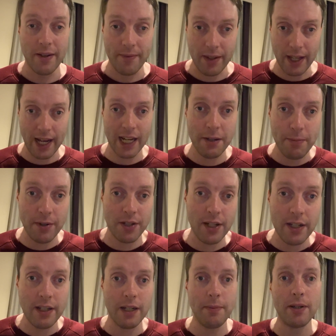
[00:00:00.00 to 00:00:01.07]
it has
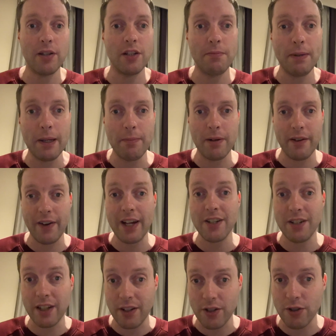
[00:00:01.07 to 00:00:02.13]
persisted because people have
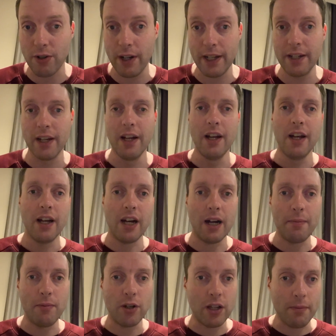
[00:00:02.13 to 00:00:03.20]
actually enjoyed
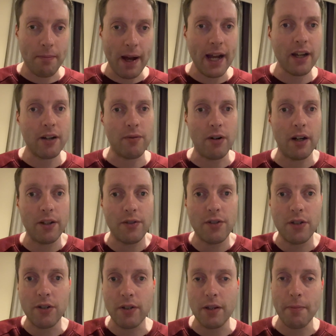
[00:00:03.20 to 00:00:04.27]
um, looking back at what I used to
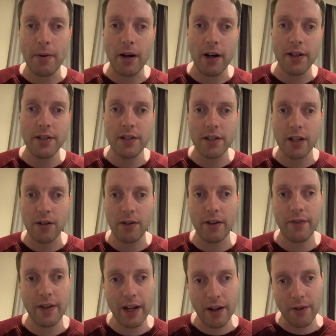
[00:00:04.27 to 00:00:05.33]
do in the past. So I've
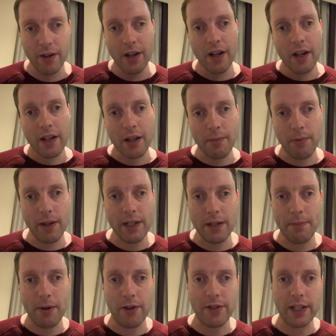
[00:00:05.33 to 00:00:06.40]
now completed
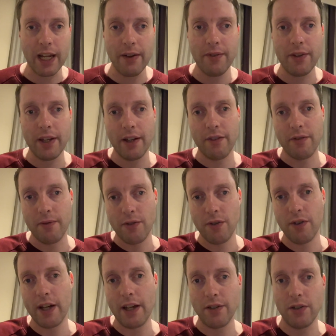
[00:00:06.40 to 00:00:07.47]
posting everything from
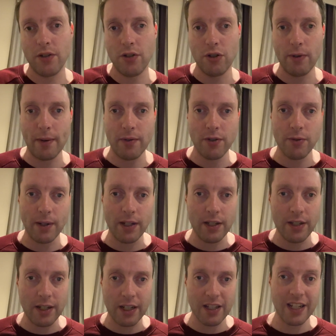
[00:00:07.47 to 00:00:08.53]
2002 up to
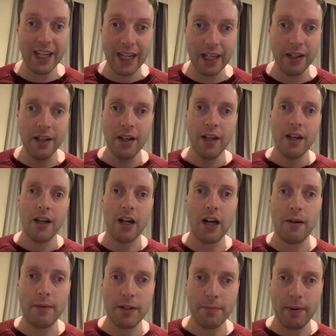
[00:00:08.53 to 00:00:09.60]
2016,
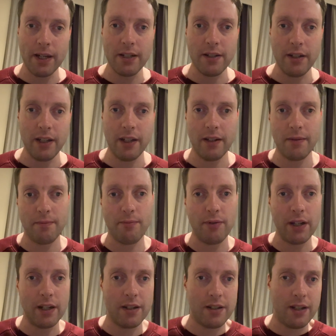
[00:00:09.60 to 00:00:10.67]
um, which basically
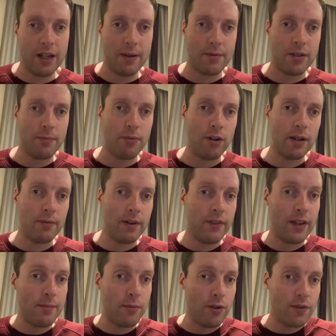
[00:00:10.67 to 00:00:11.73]
brings it up to the point where I
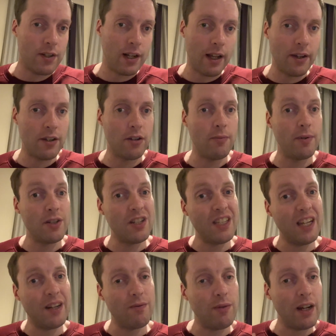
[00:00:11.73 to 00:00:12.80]
then moved to London, which is
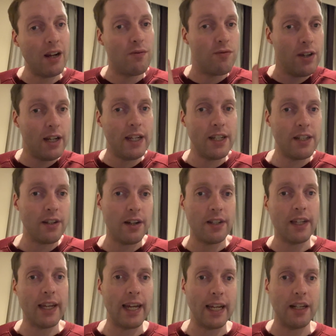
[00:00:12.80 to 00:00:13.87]
then when I really
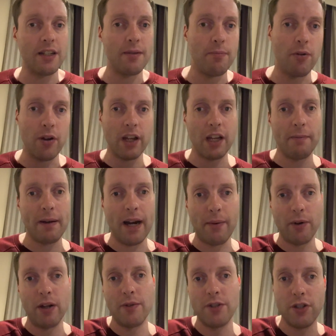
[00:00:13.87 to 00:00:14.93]
started getting into blogging about
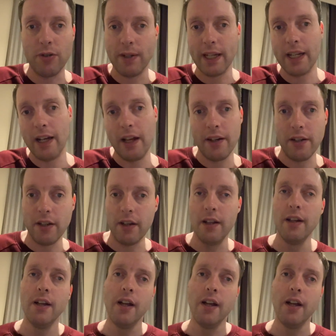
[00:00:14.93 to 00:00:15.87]
what I was doing in London.